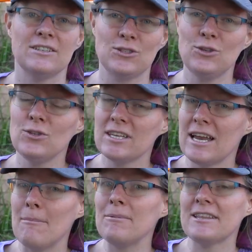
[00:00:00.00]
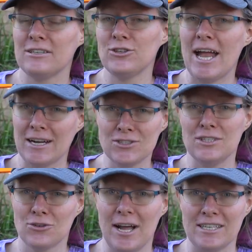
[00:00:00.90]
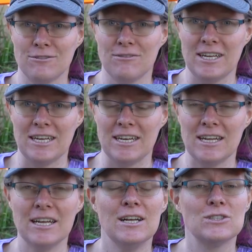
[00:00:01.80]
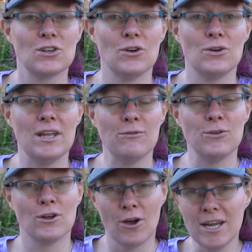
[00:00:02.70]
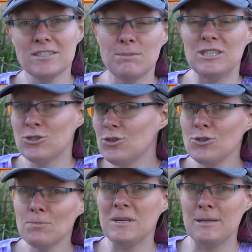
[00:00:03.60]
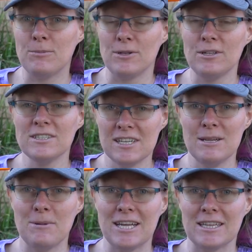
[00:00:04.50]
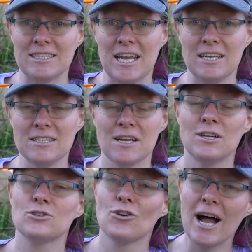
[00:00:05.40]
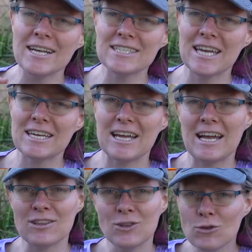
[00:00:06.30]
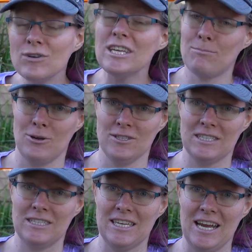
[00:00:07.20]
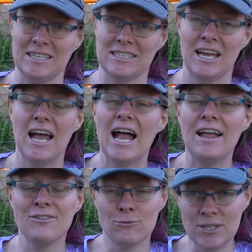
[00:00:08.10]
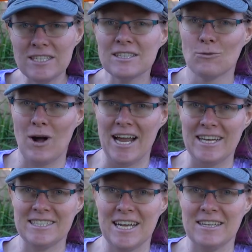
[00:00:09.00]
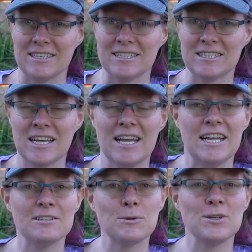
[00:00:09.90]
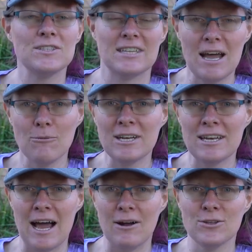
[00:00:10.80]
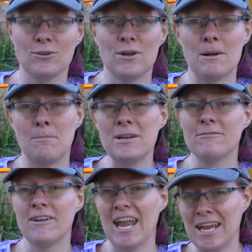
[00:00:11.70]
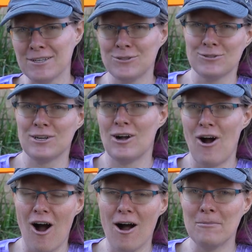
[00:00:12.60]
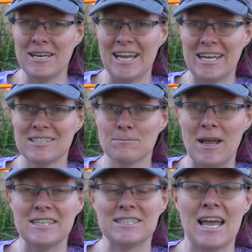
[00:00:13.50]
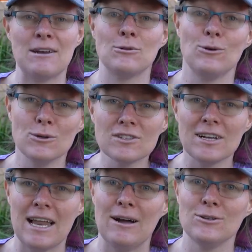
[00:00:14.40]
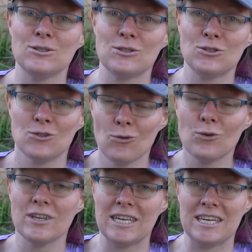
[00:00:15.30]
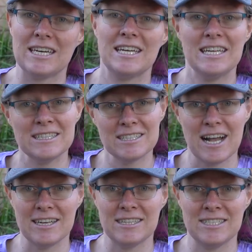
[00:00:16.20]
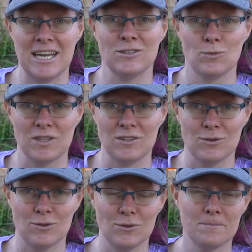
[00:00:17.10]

to the number that you're actually trying to fit in. So if you're going to be two people sleeping in the tent, try to get a three person tent. And the reason why I say this is because that will allow you a bit of extra arm and leg space and will also allow you to store the gear inside of the tent with you.